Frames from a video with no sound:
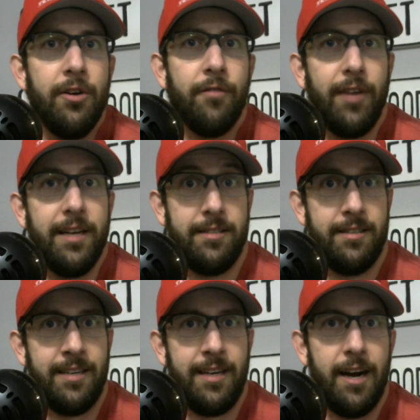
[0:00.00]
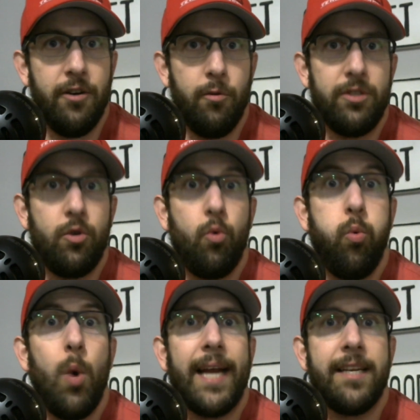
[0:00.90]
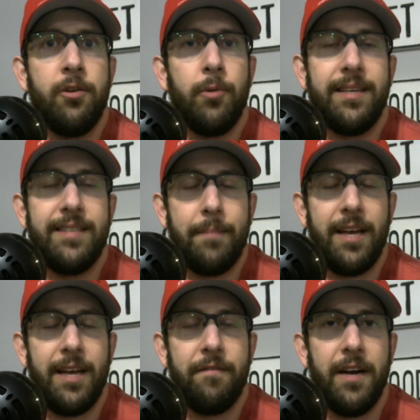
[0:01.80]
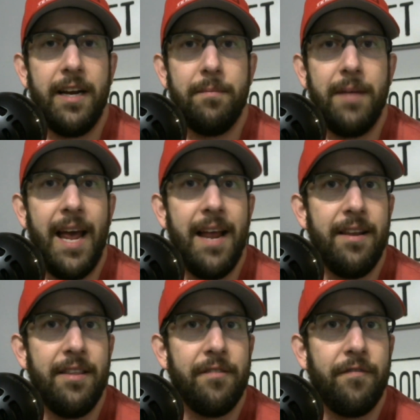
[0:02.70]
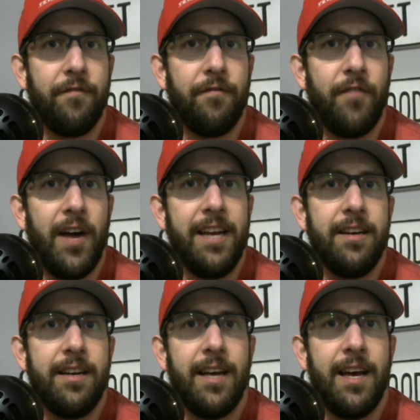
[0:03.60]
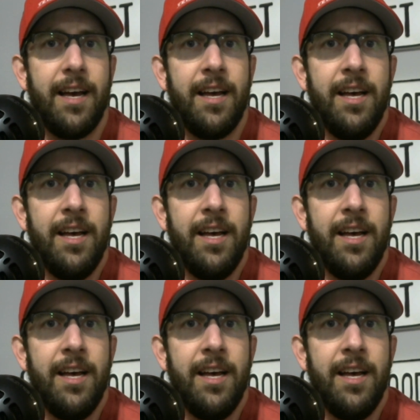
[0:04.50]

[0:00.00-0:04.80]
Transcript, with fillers: Francis Ngannou was quick to accept that fight, and the fight... Uh,